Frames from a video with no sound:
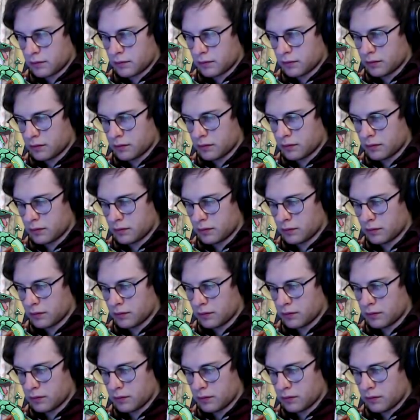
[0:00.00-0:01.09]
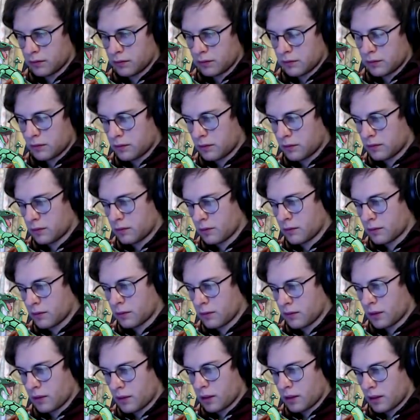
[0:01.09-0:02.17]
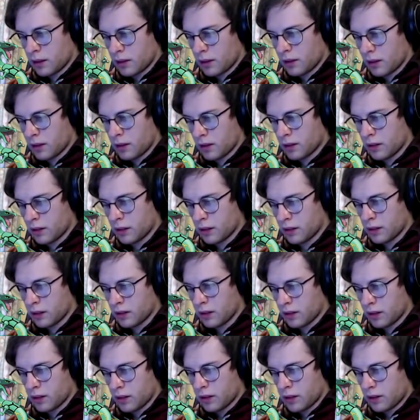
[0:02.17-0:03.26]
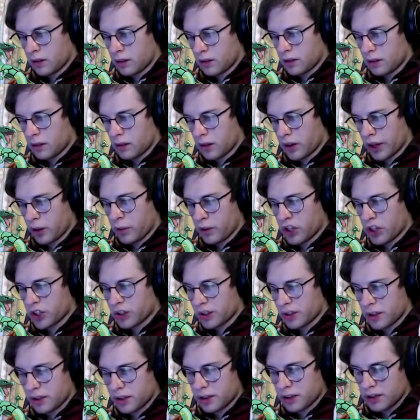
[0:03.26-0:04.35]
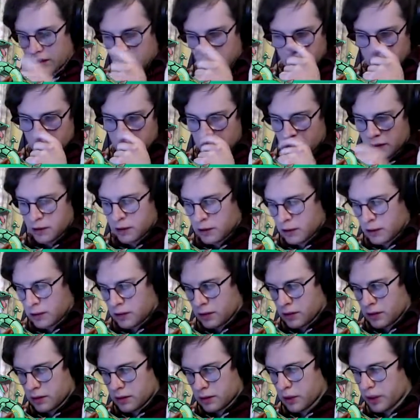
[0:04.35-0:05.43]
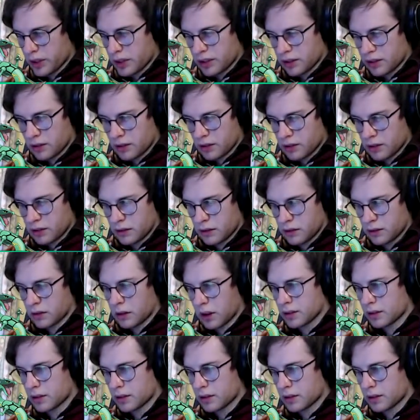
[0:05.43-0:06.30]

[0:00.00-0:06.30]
do a lot of damage, as you can see, but we do have to throw our energy here and not get greedy,